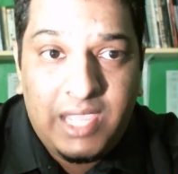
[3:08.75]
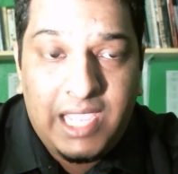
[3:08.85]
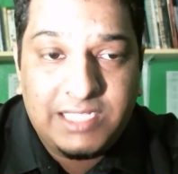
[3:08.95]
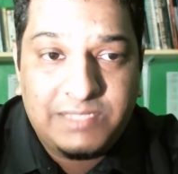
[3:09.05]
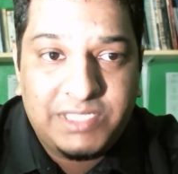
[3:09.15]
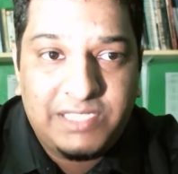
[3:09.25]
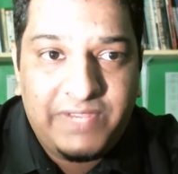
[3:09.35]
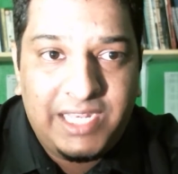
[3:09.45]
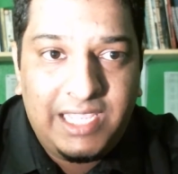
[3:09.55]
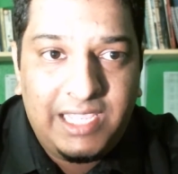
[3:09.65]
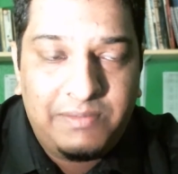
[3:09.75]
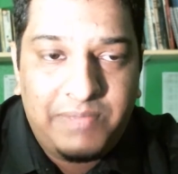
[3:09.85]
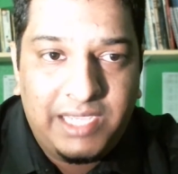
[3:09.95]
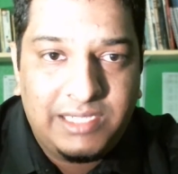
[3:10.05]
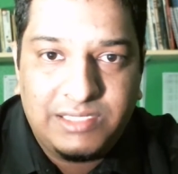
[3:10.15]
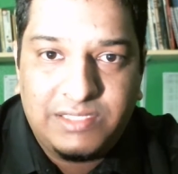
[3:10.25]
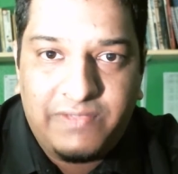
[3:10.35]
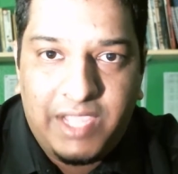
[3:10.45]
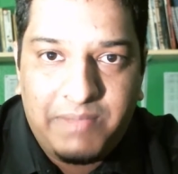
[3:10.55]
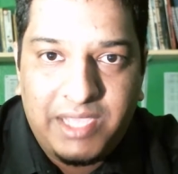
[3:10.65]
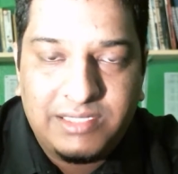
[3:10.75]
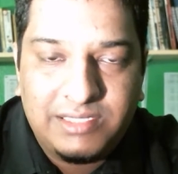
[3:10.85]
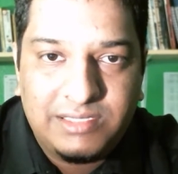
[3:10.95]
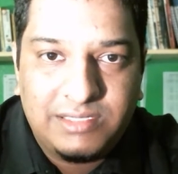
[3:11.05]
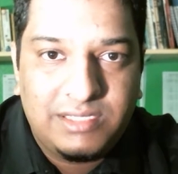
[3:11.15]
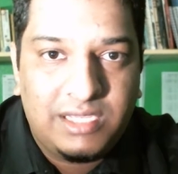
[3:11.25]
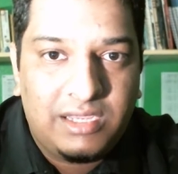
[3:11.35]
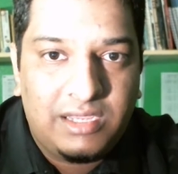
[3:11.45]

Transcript: and specifically in patients of MS,